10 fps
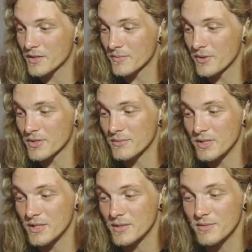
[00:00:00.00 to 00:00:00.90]
supposed to
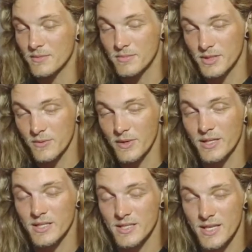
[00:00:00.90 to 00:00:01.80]
be
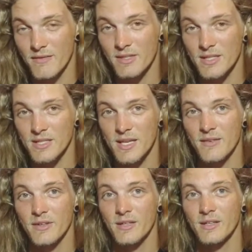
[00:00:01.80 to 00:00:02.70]
between
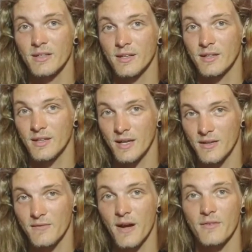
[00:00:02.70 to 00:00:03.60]
77 and
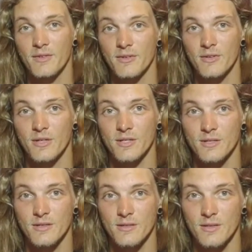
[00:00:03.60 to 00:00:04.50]
95
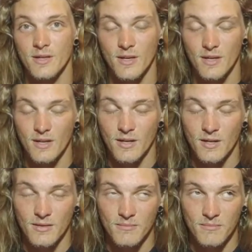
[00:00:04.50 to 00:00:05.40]
degrees,
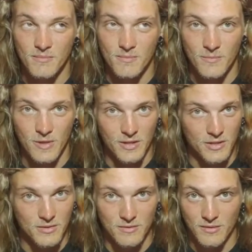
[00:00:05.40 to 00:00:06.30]

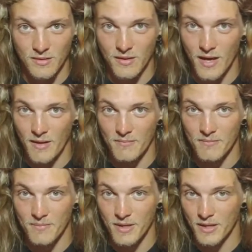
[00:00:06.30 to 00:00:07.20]
which that
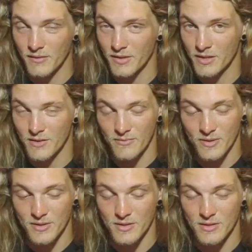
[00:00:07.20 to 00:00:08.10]
big of a
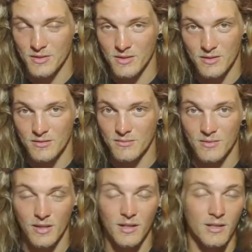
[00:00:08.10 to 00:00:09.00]
difference is just
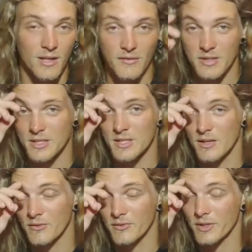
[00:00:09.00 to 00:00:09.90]
in and of
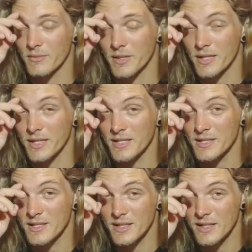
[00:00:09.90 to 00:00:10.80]
itself going to be
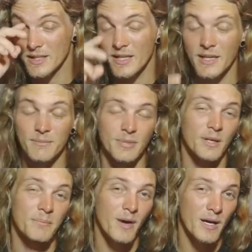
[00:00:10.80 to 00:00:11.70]
easy to get,
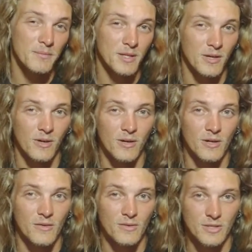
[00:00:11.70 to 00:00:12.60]
but might be
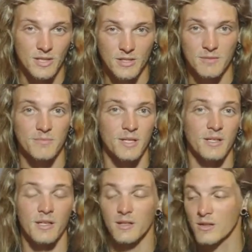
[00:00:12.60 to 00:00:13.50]
hard over such a
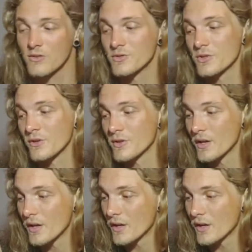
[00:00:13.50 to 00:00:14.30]
big enclosure.